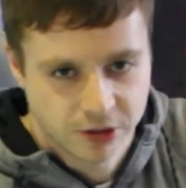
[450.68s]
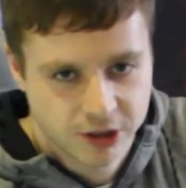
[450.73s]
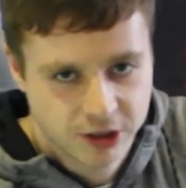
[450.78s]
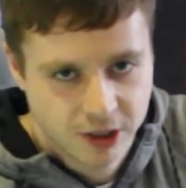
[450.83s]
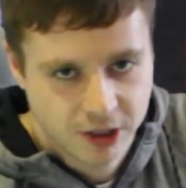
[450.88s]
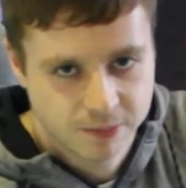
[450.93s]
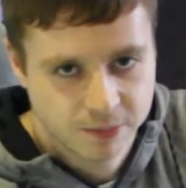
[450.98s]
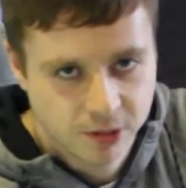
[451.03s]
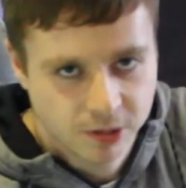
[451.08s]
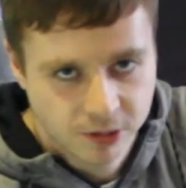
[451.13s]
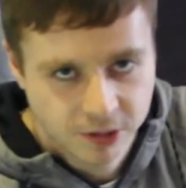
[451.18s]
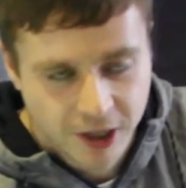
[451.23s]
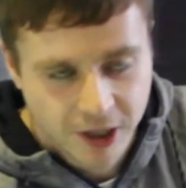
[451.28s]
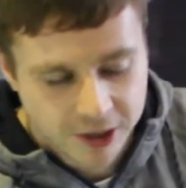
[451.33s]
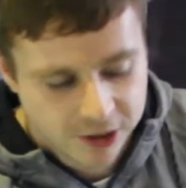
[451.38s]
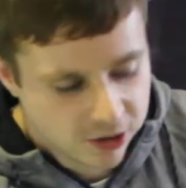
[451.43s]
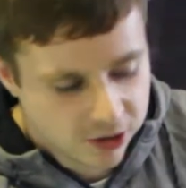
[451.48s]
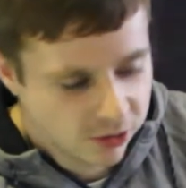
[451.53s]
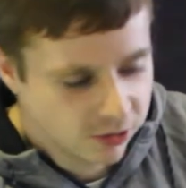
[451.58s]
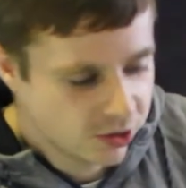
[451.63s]
example.
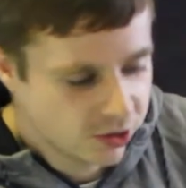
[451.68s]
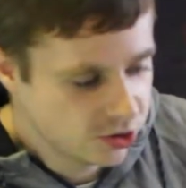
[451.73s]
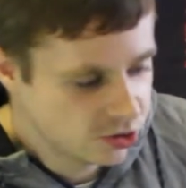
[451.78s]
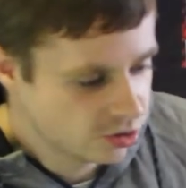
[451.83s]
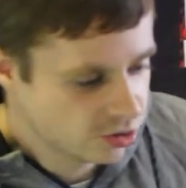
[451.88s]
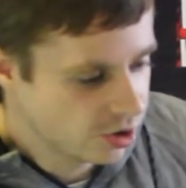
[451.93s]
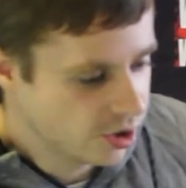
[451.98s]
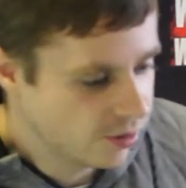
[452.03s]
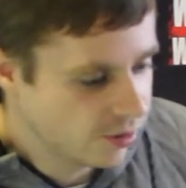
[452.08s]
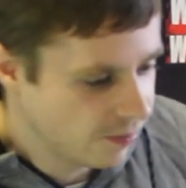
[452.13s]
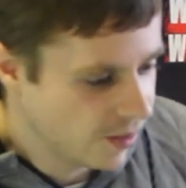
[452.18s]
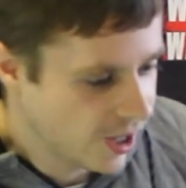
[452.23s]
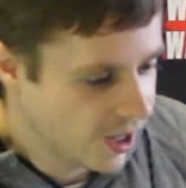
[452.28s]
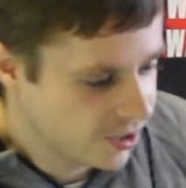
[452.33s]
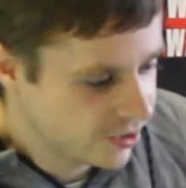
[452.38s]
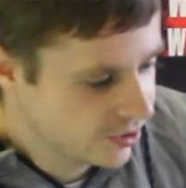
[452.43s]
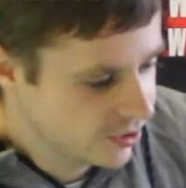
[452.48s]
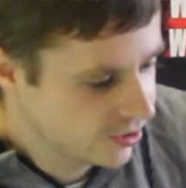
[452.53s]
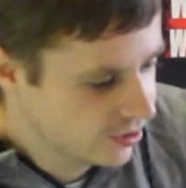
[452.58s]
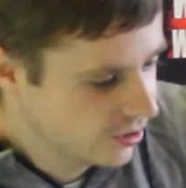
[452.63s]
That's the only
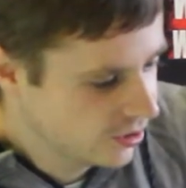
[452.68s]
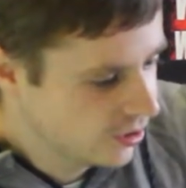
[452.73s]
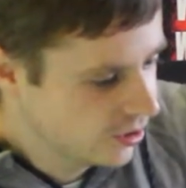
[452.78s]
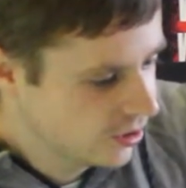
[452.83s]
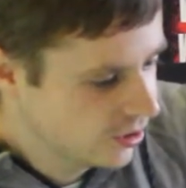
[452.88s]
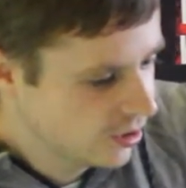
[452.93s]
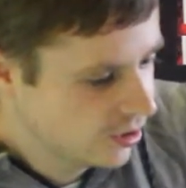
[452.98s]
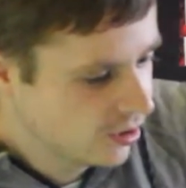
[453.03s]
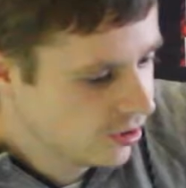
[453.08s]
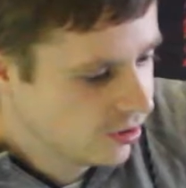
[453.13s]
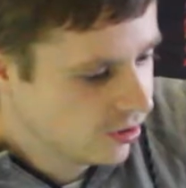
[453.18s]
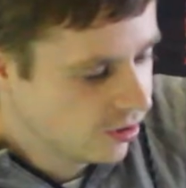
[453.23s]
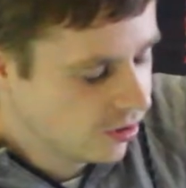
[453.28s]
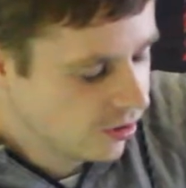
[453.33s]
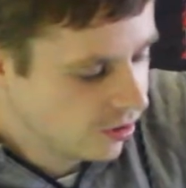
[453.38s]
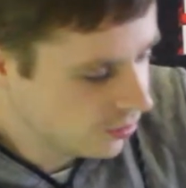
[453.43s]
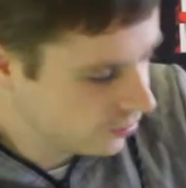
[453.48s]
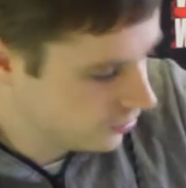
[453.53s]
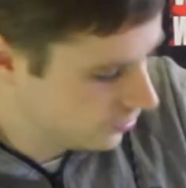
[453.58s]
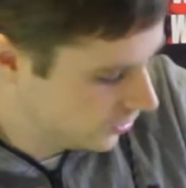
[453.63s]
drawback
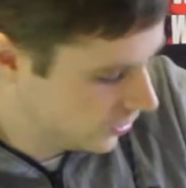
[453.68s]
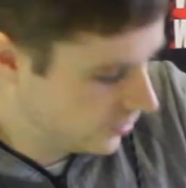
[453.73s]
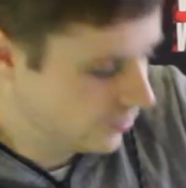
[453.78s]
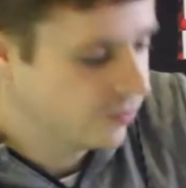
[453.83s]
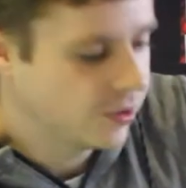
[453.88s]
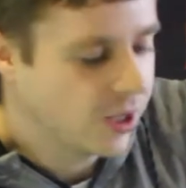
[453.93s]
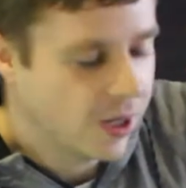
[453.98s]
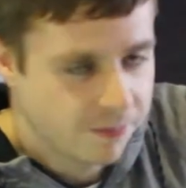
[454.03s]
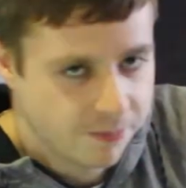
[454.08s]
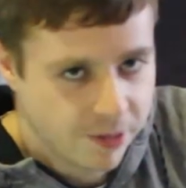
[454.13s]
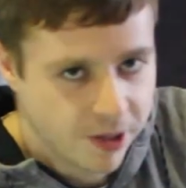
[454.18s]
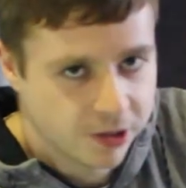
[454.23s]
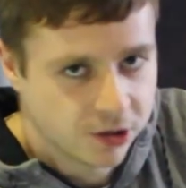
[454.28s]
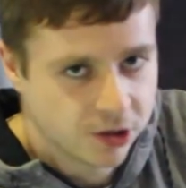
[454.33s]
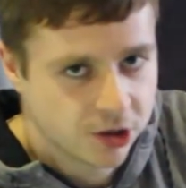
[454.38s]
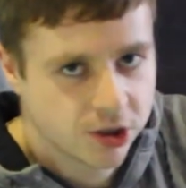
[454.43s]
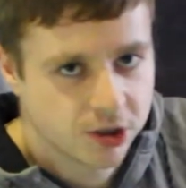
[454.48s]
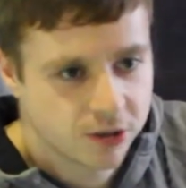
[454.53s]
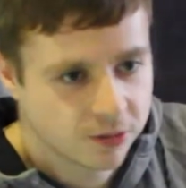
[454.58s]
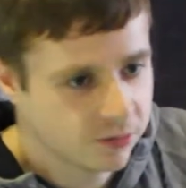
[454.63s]
of a flat
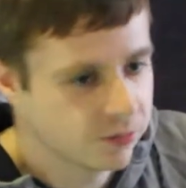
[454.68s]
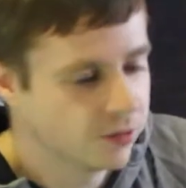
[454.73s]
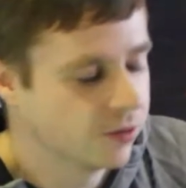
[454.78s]
bench.